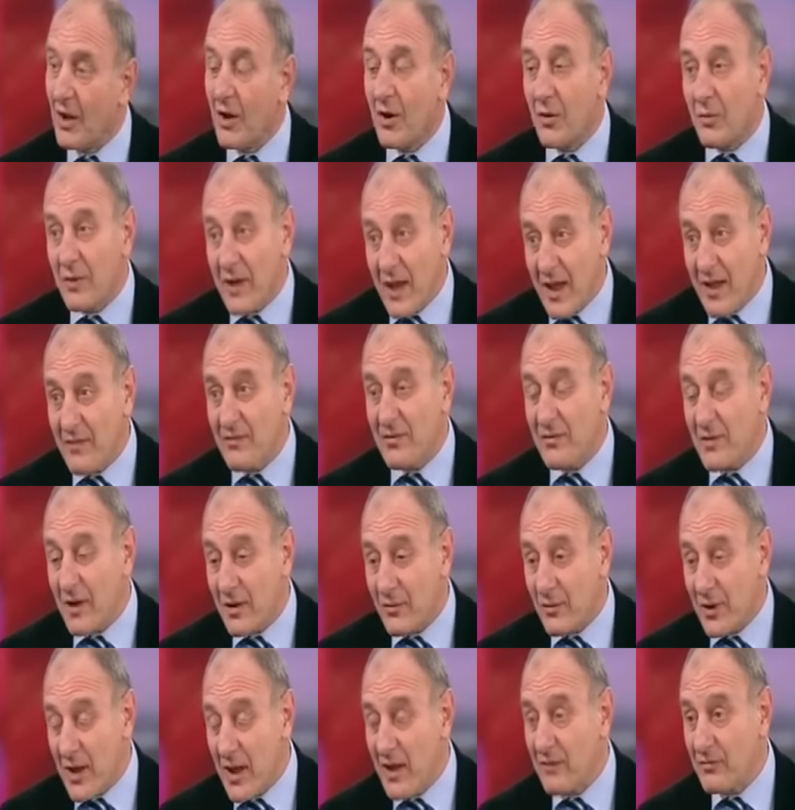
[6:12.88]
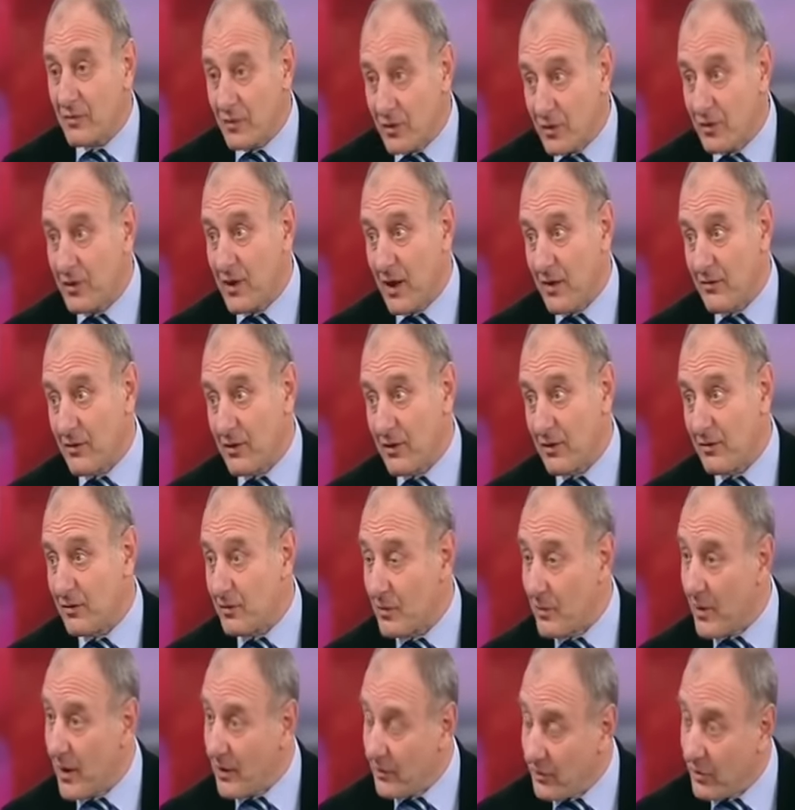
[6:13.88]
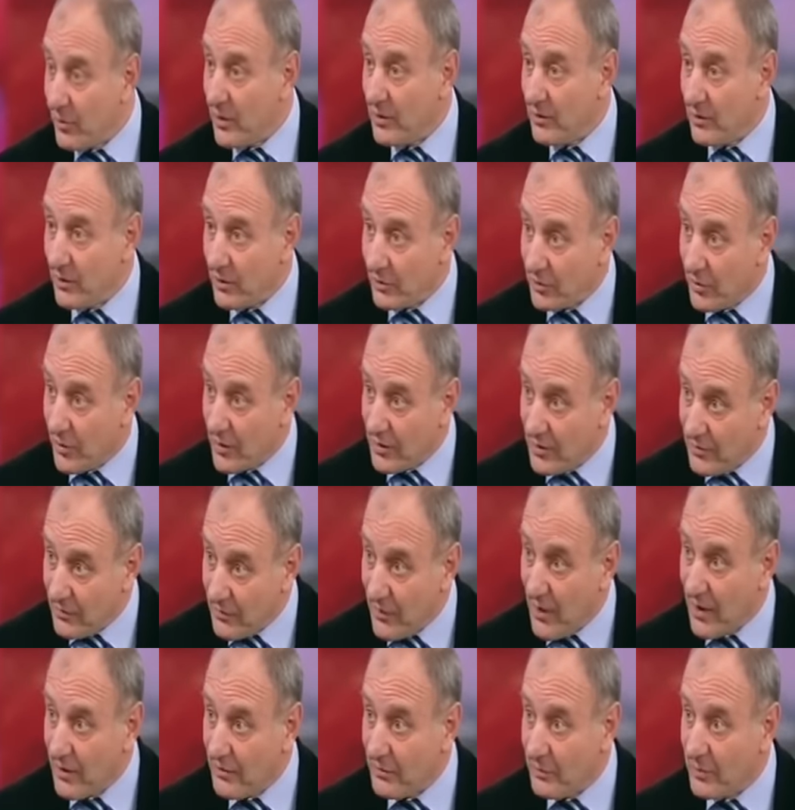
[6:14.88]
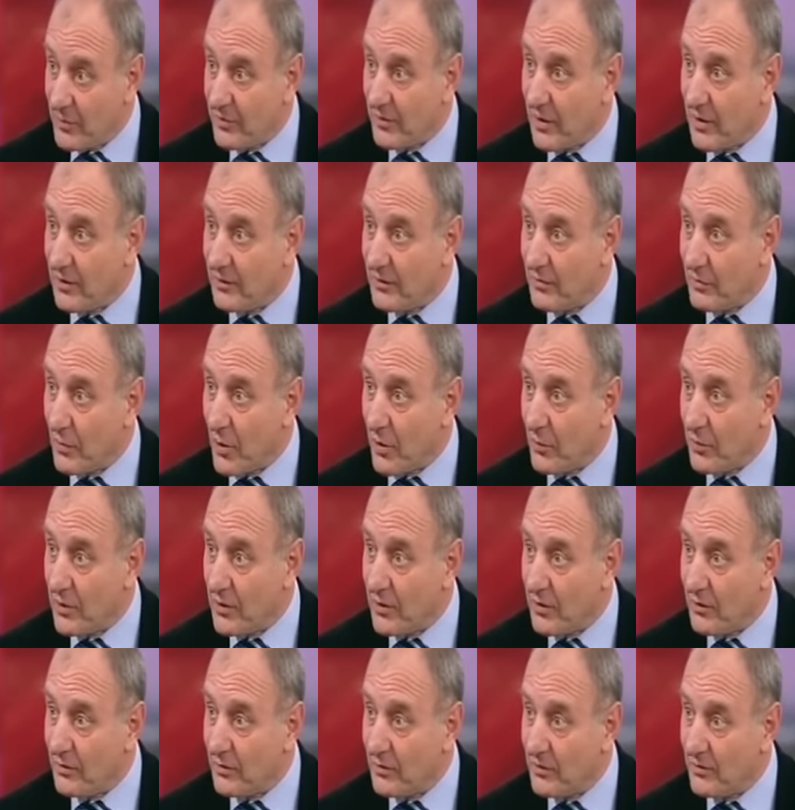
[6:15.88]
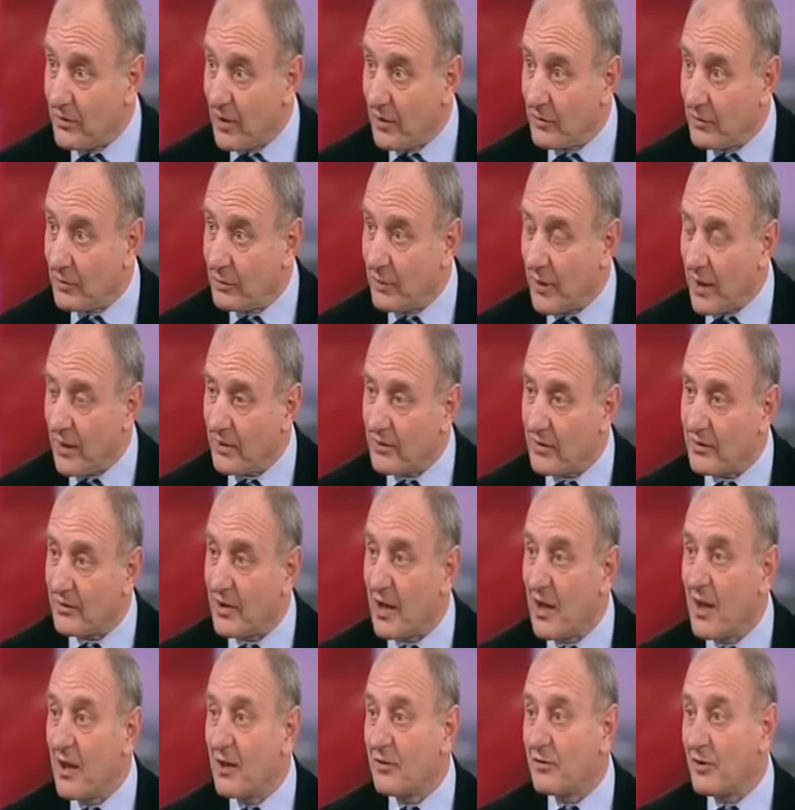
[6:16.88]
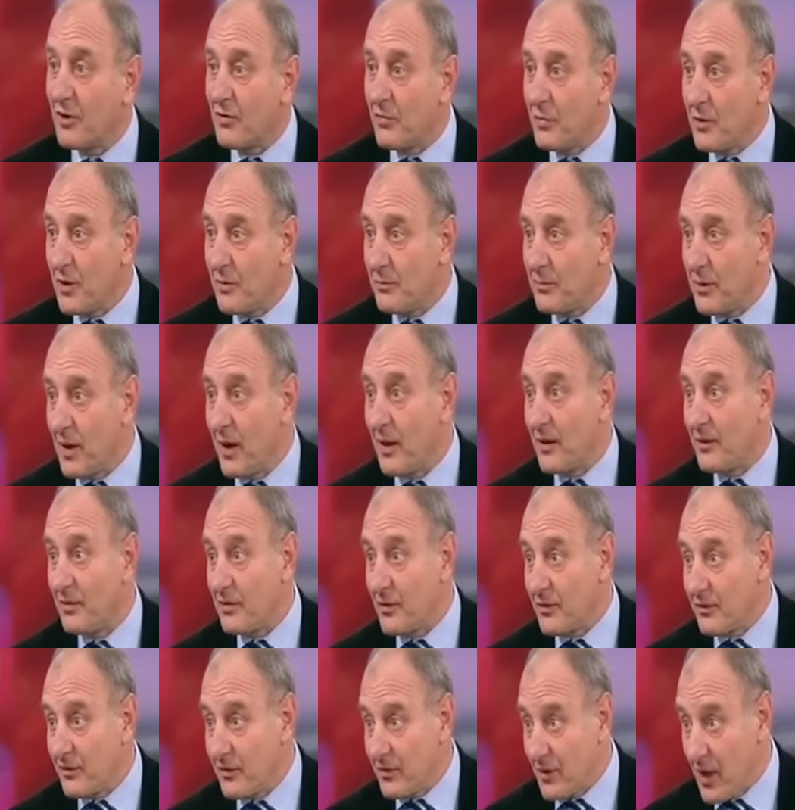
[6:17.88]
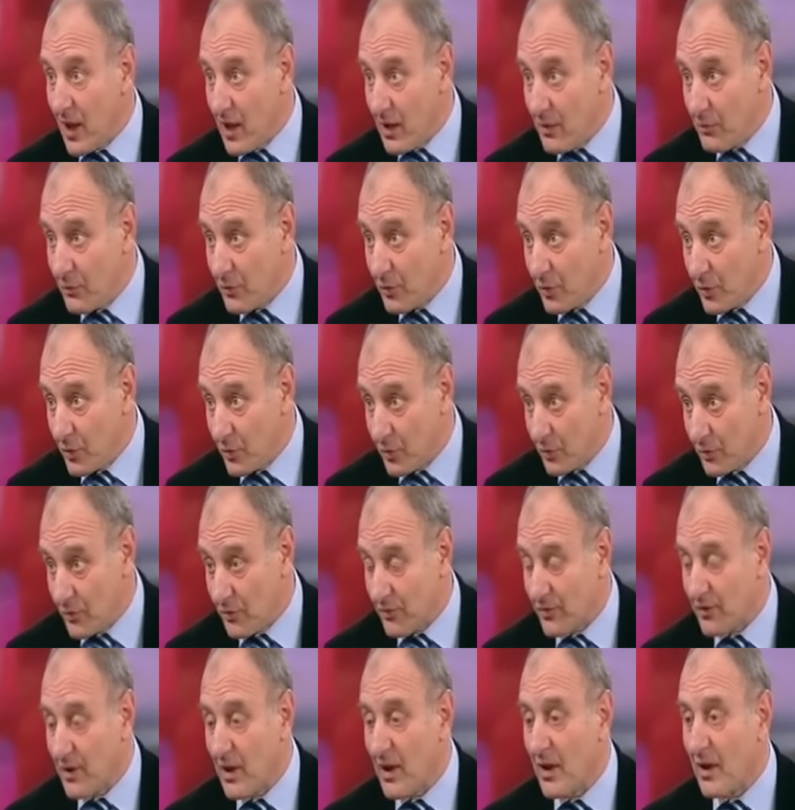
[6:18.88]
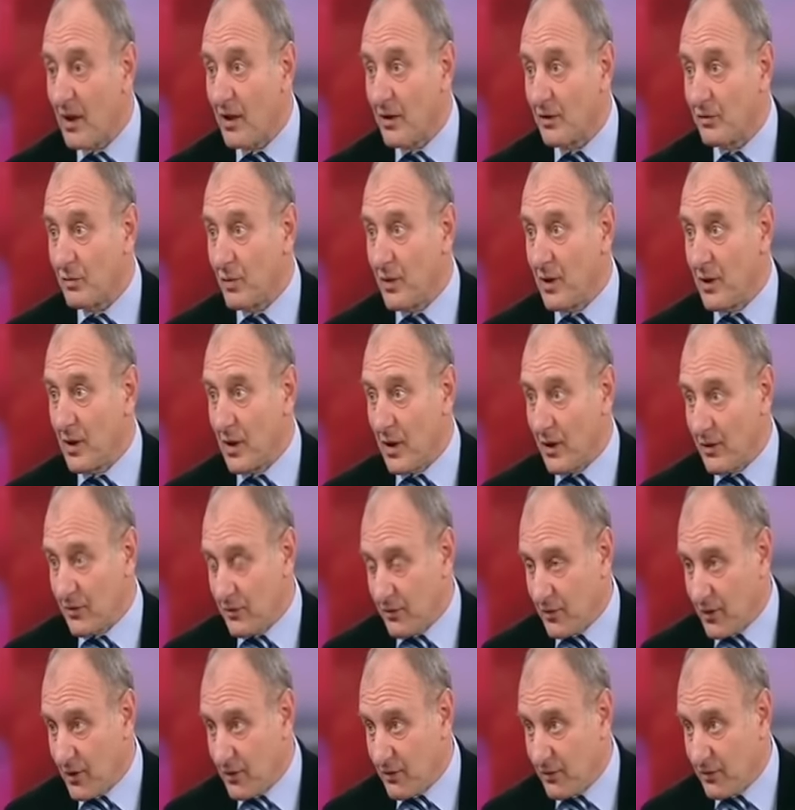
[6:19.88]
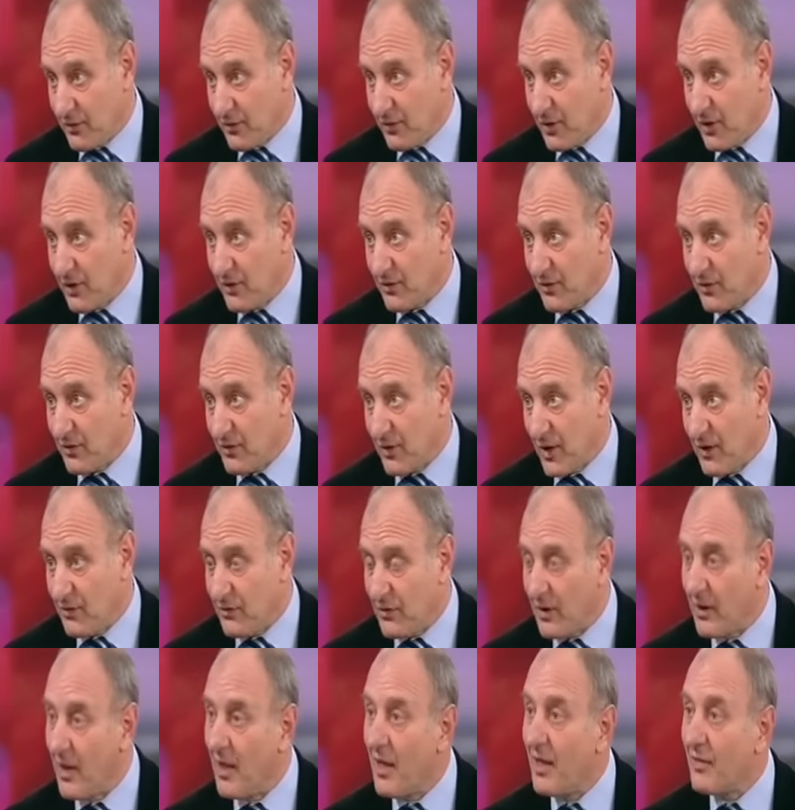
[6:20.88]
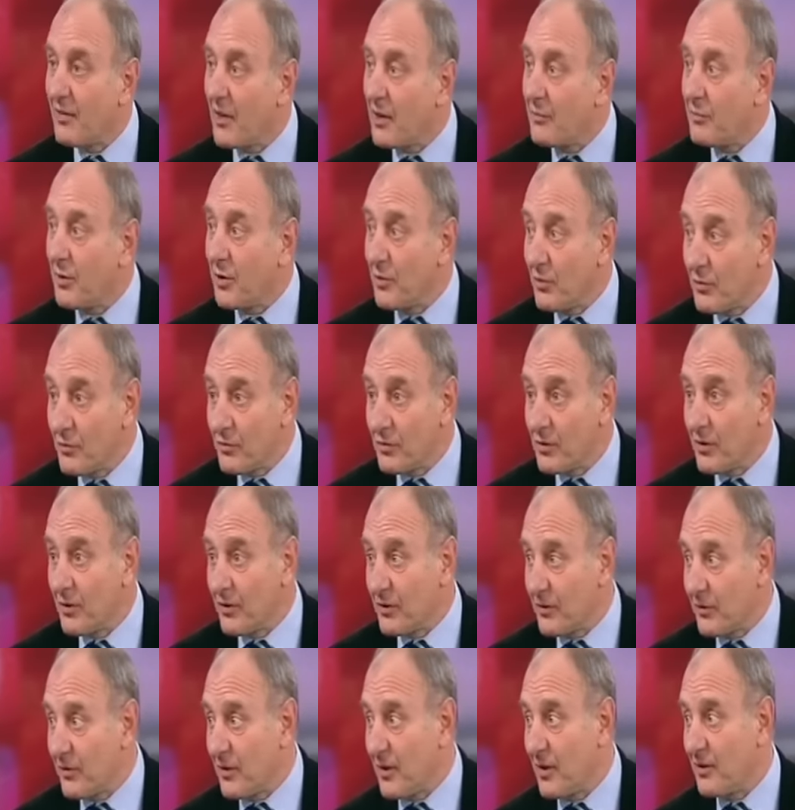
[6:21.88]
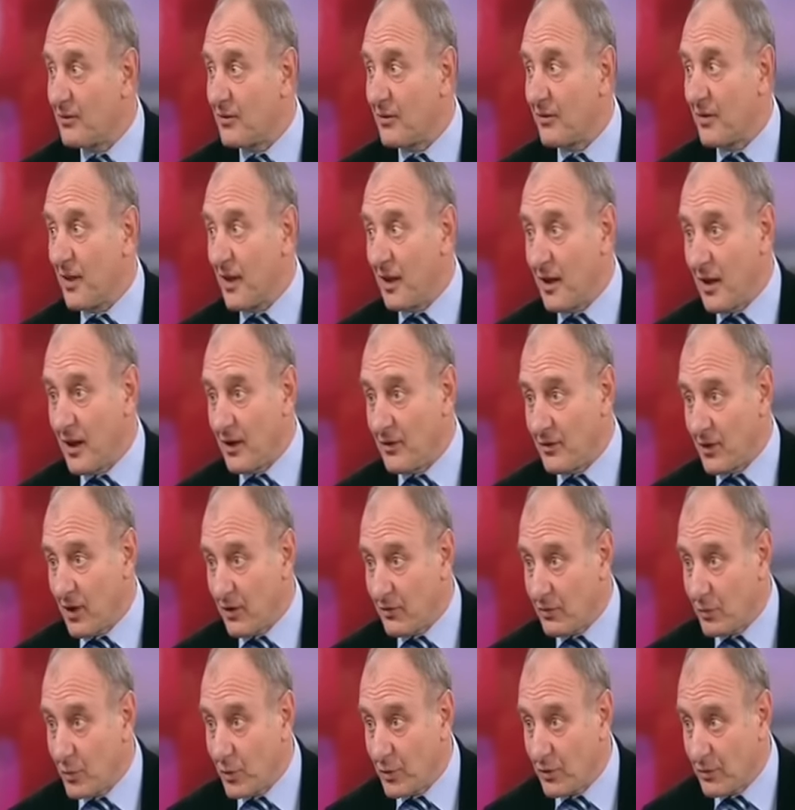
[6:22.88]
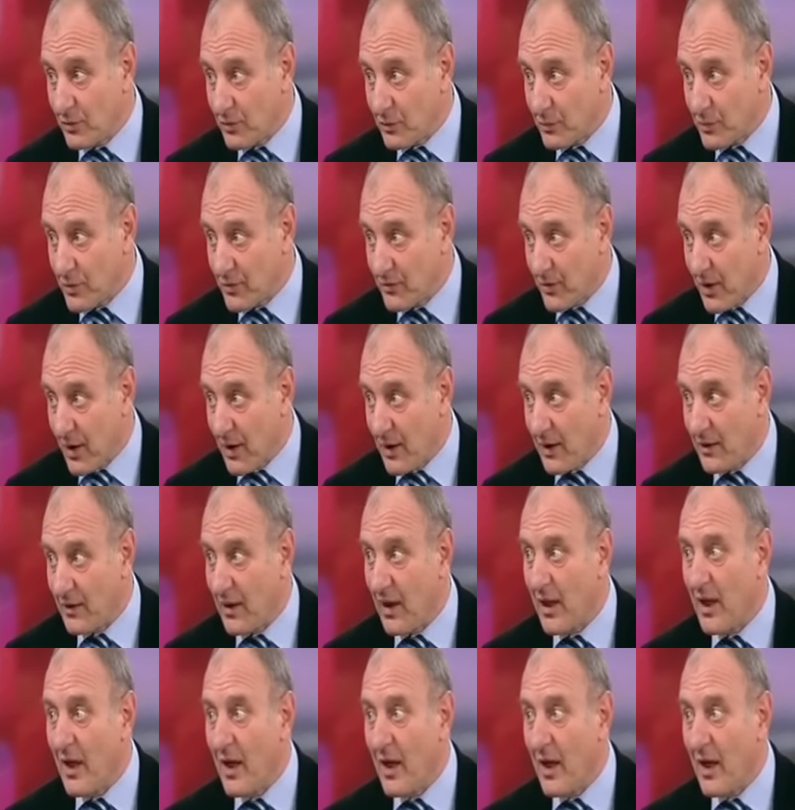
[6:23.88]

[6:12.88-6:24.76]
We have good evidence for about 20 or 25% of what we use in general practice. So if we applied the same rules as she's suggesting, there'd be an awful lot of things that the NHS wouldn't provide.